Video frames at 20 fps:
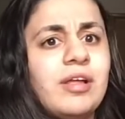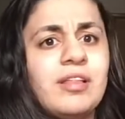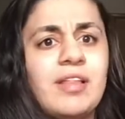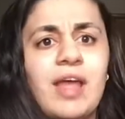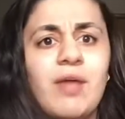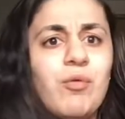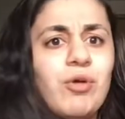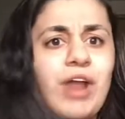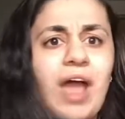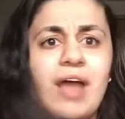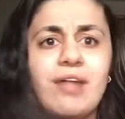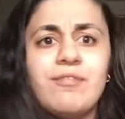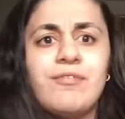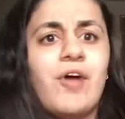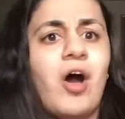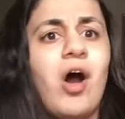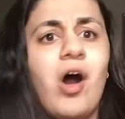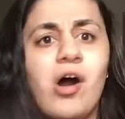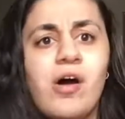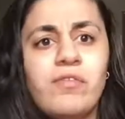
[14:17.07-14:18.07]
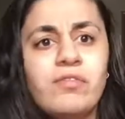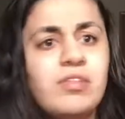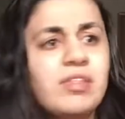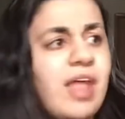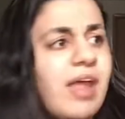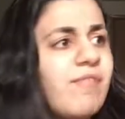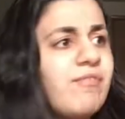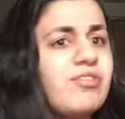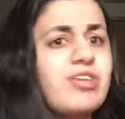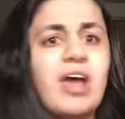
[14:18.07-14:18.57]
They were not involved.
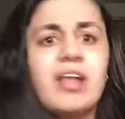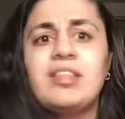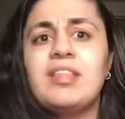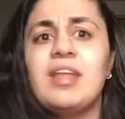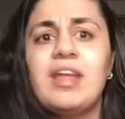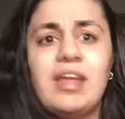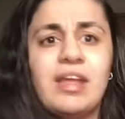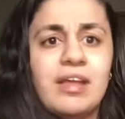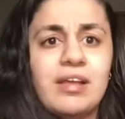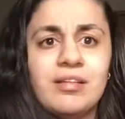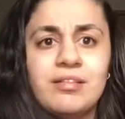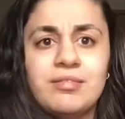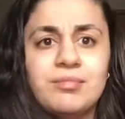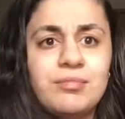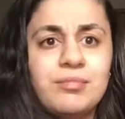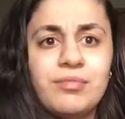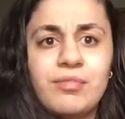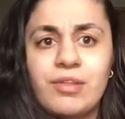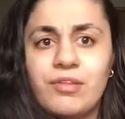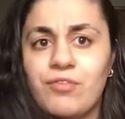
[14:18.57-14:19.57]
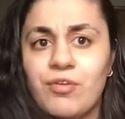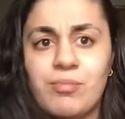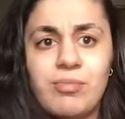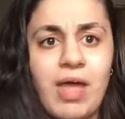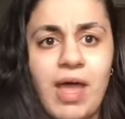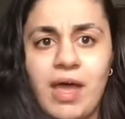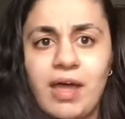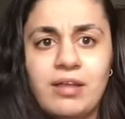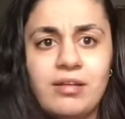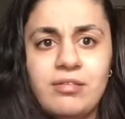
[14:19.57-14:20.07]
They have nothing from
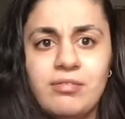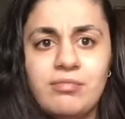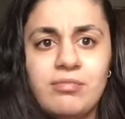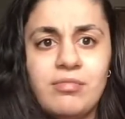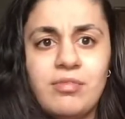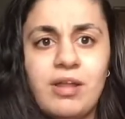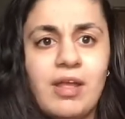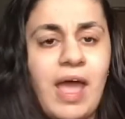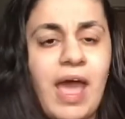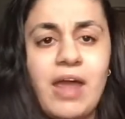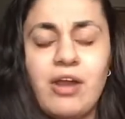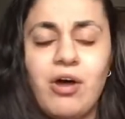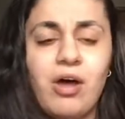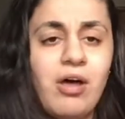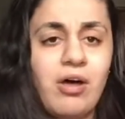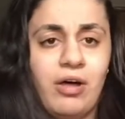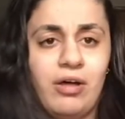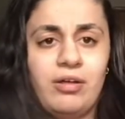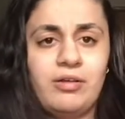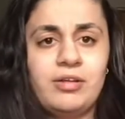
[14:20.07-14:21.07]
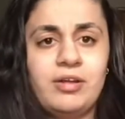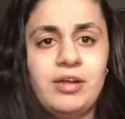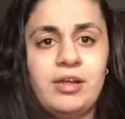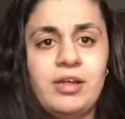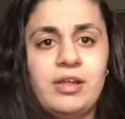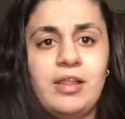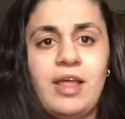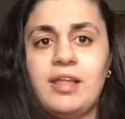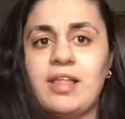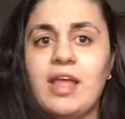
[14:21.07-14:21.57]
that at all.
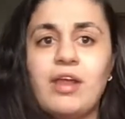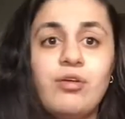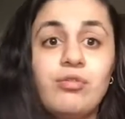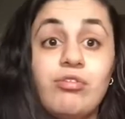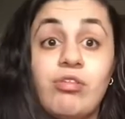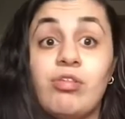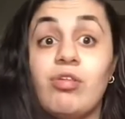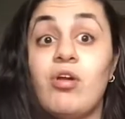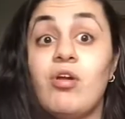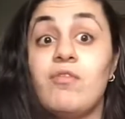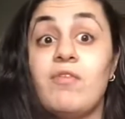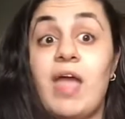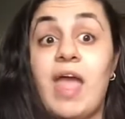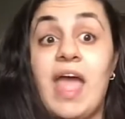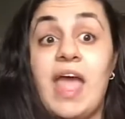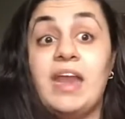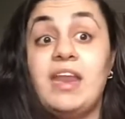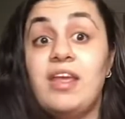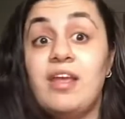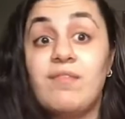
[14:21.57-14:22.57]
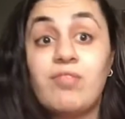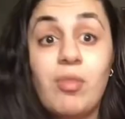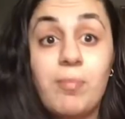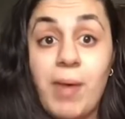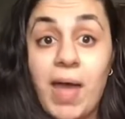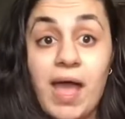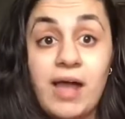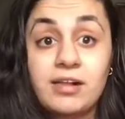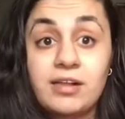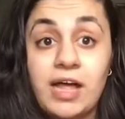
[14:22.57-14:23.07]
Like, they don't deserve any of the
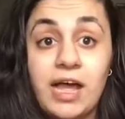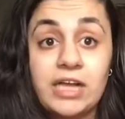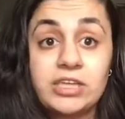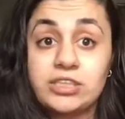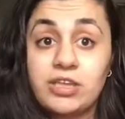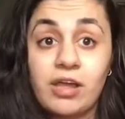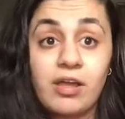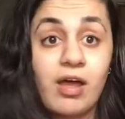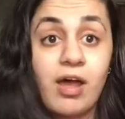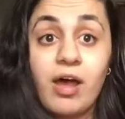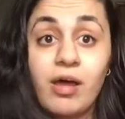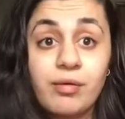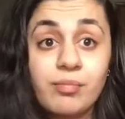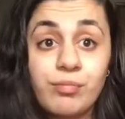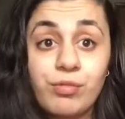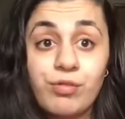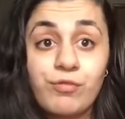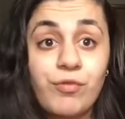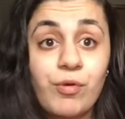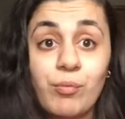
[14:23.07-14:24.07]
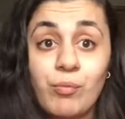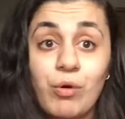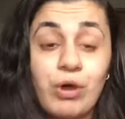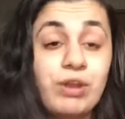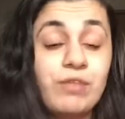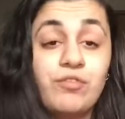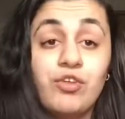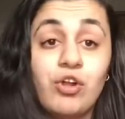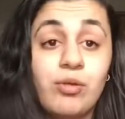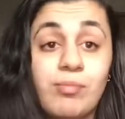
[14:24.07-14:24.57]
backlash that comes from one
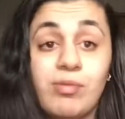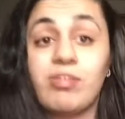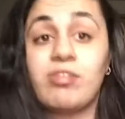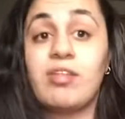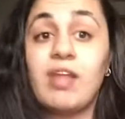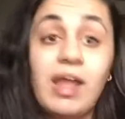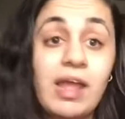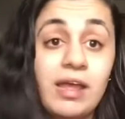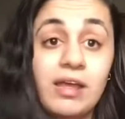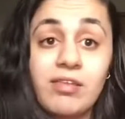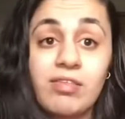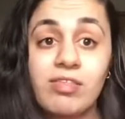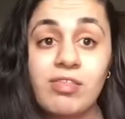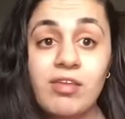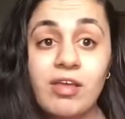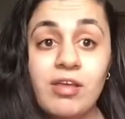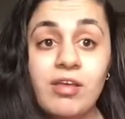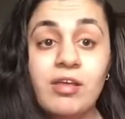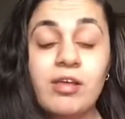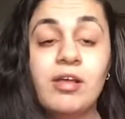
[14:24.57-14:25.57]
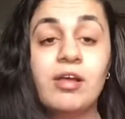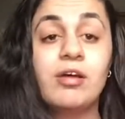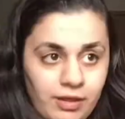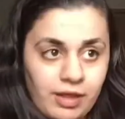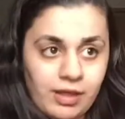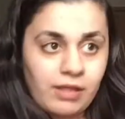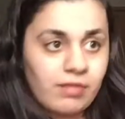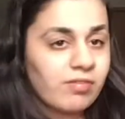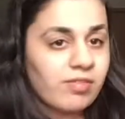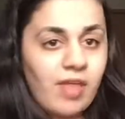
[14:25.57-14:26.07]
of your mistakes.
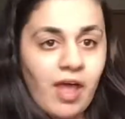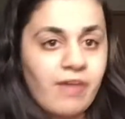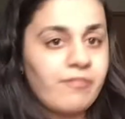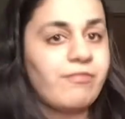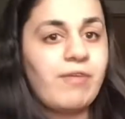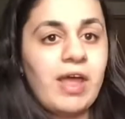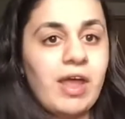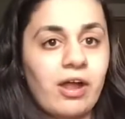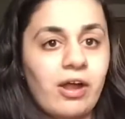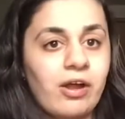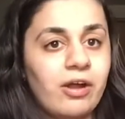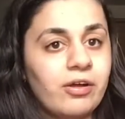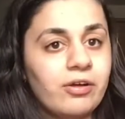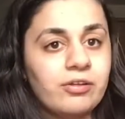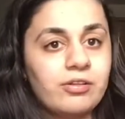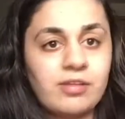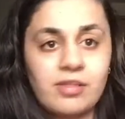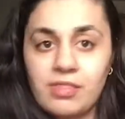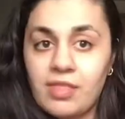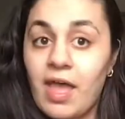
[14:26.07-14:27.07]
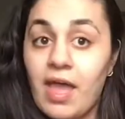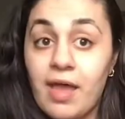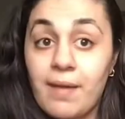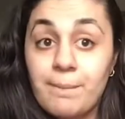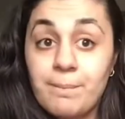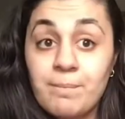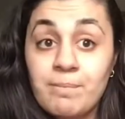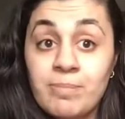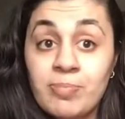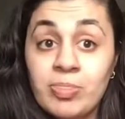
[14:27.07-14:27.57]
Like, it's not fair to
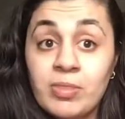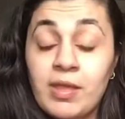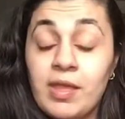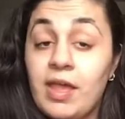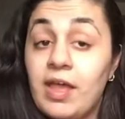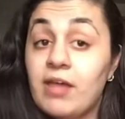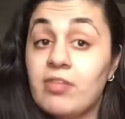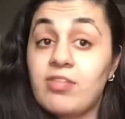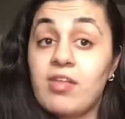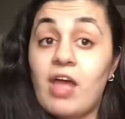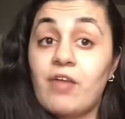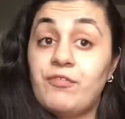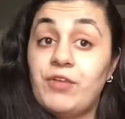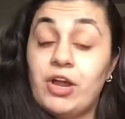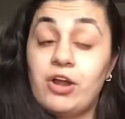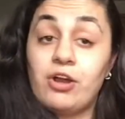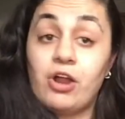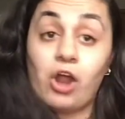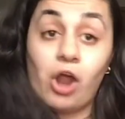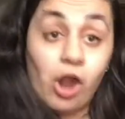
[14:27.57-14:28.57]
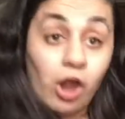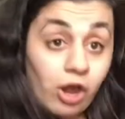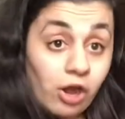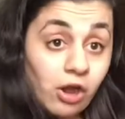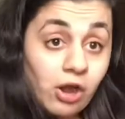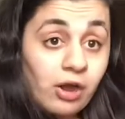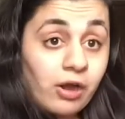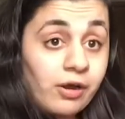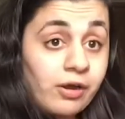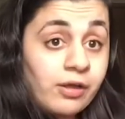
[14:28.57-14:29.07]
them. It's not fair to
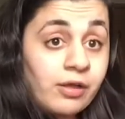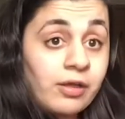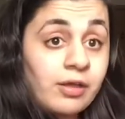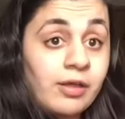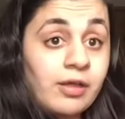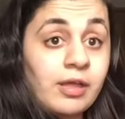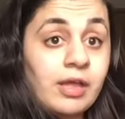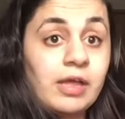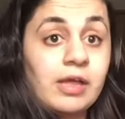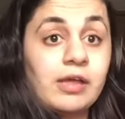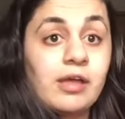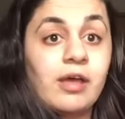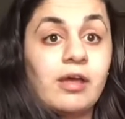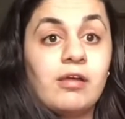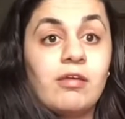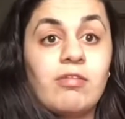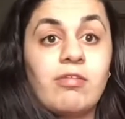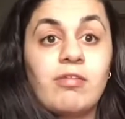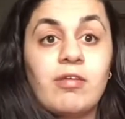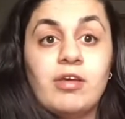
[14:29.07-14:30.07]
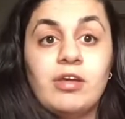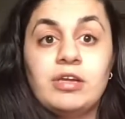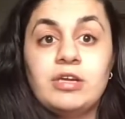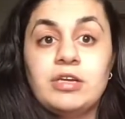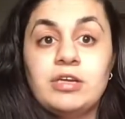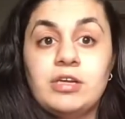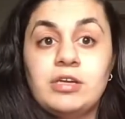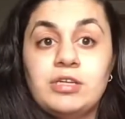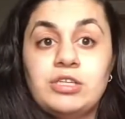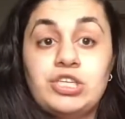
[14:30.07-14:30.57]
her, because
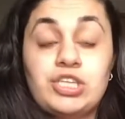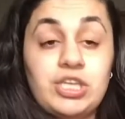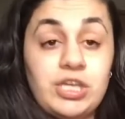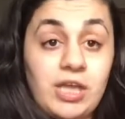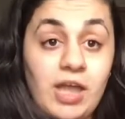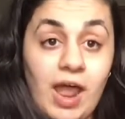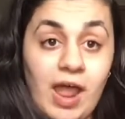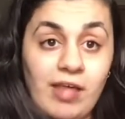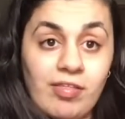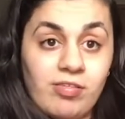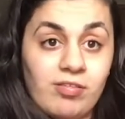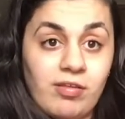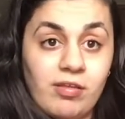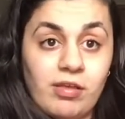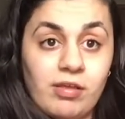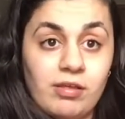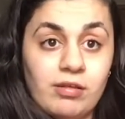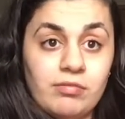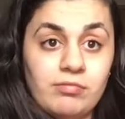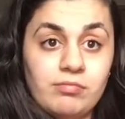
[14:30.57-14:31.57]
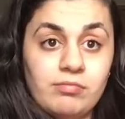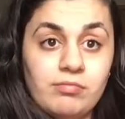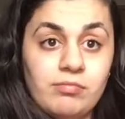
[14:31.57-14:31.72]
she has to